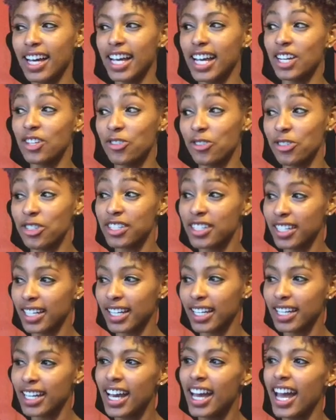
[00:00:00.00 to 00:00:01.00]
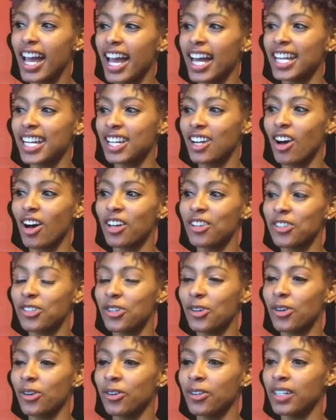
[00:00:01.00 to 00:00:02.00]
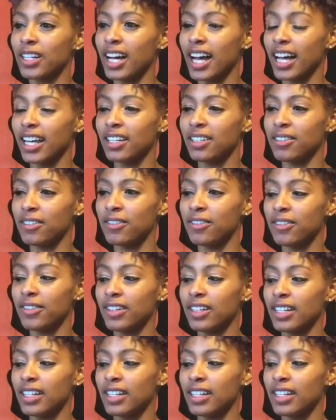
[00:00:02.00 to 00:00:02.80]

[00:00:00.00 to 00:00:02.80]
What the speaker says: interesting. And it also kind of